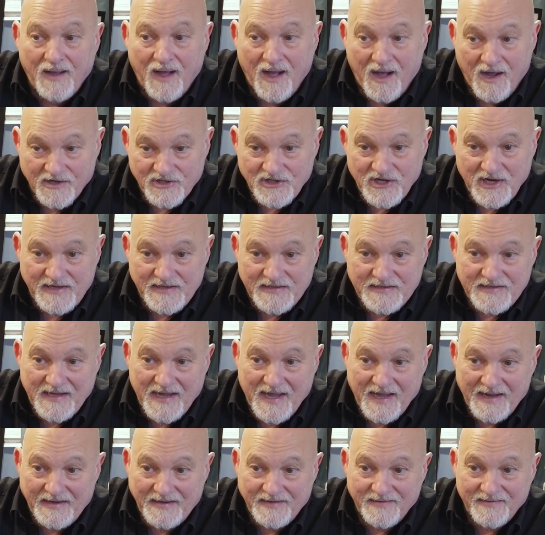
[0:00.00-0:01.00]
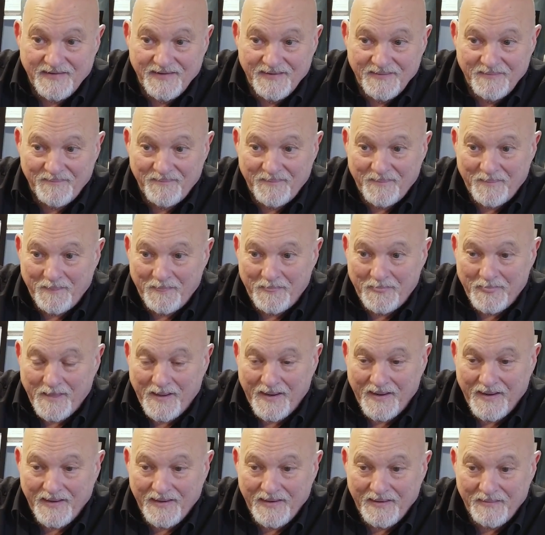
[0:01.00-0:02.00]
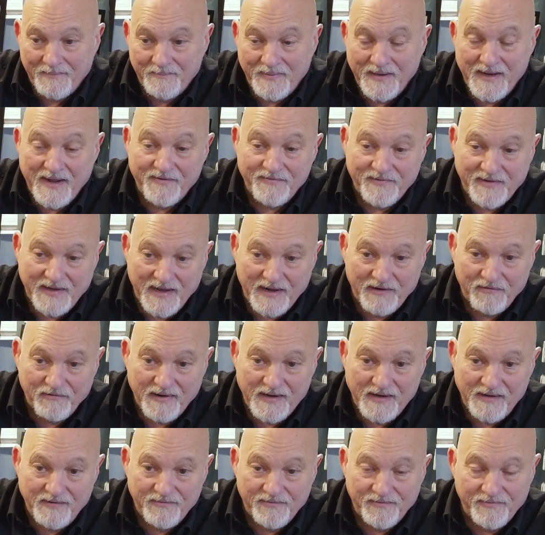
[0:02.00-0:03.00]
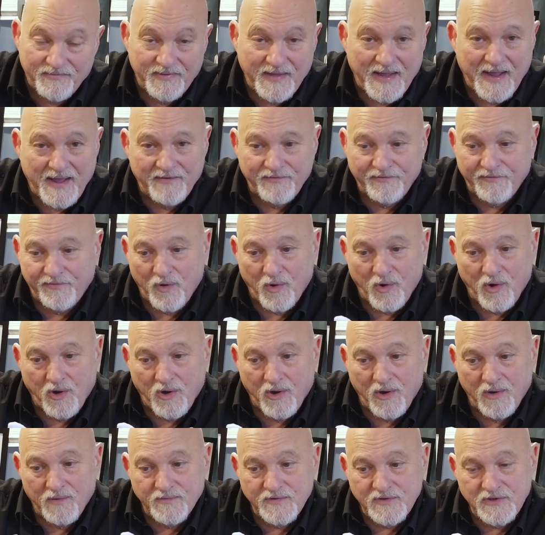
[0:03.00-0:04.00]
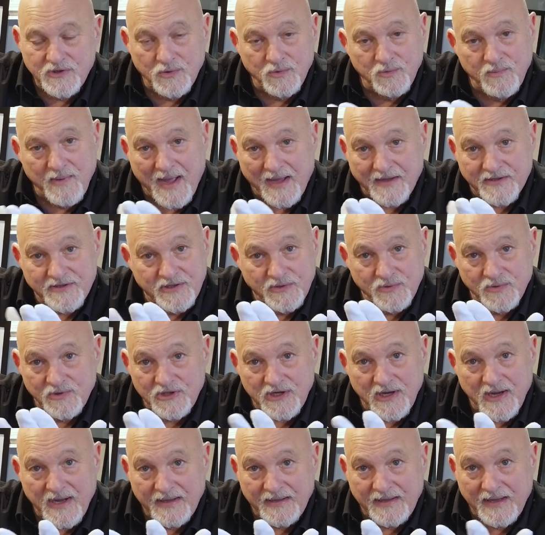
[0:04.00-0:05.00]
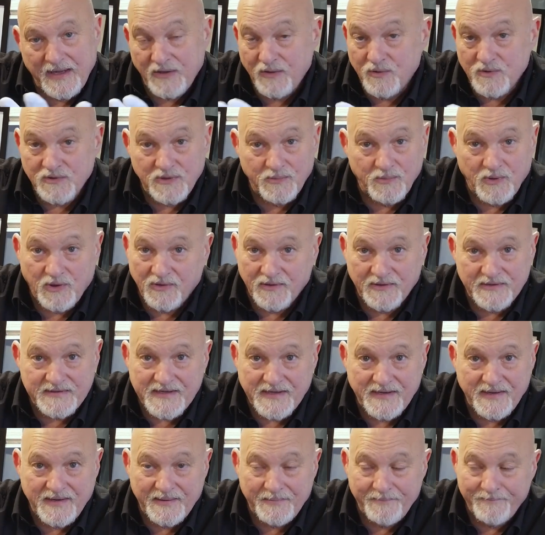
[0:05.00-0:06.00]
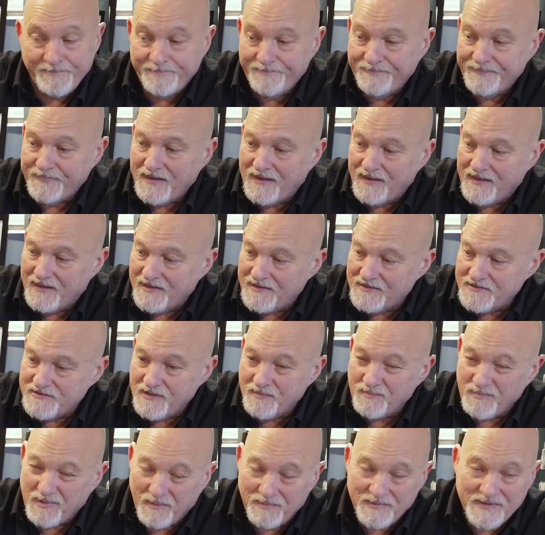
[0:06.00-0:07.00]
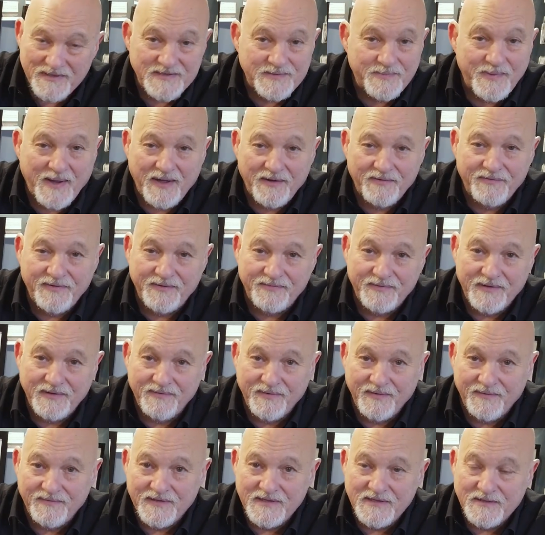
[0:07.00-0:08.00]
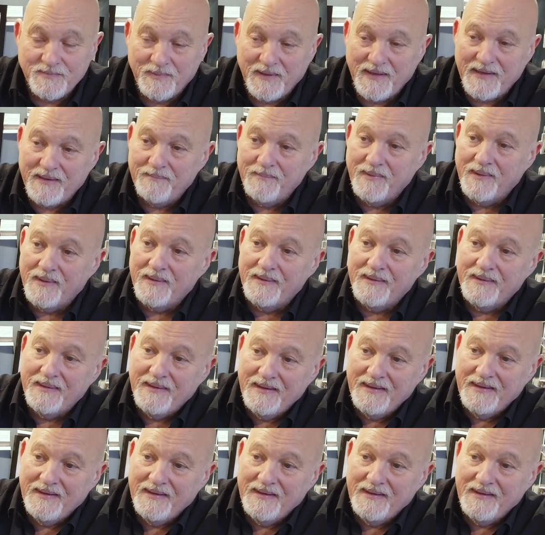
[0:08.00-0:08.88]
Arch 88, BFK Reeve. They're 4, 2 matte, 2 shiny. I use them all the time. So it probably is about a 50-50 split, but